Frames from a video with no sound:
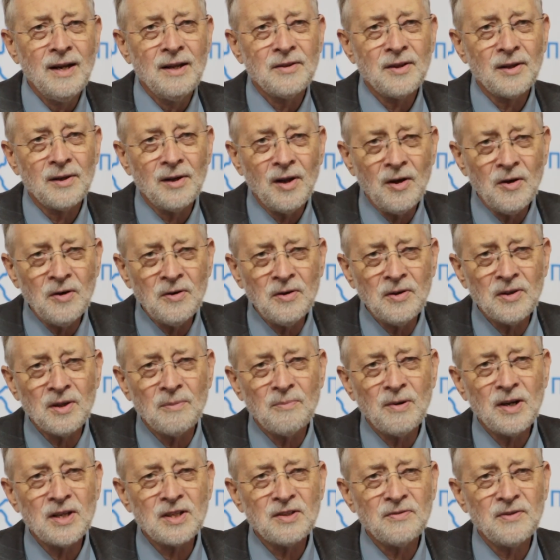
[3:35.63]
The longer the
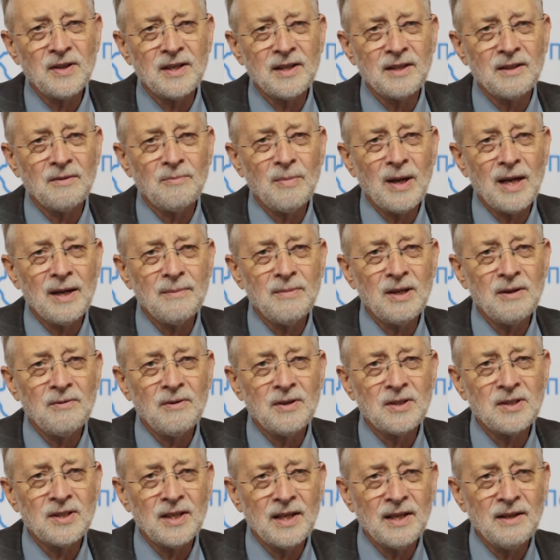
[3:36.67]
breastfeeding the baby
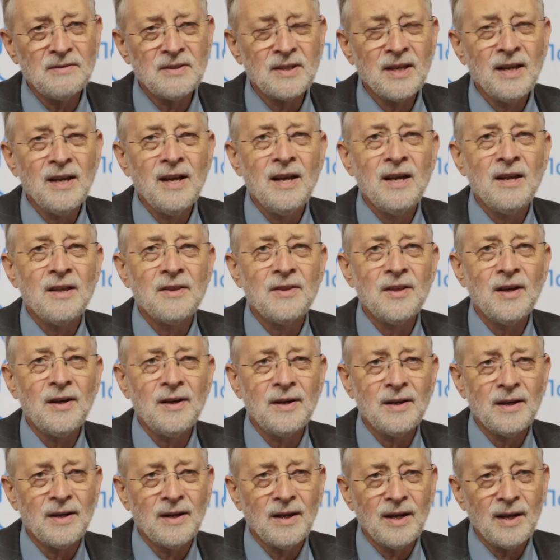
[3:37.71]
receives,
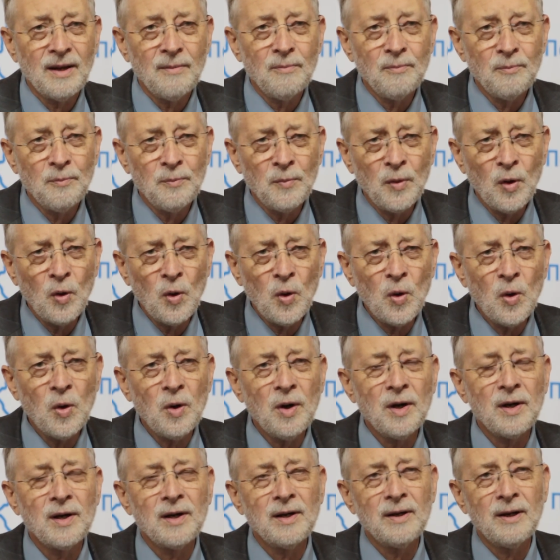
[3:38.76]
the
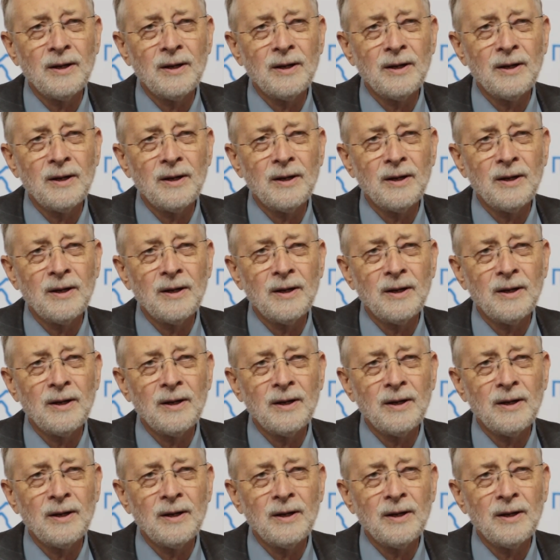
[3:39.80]
more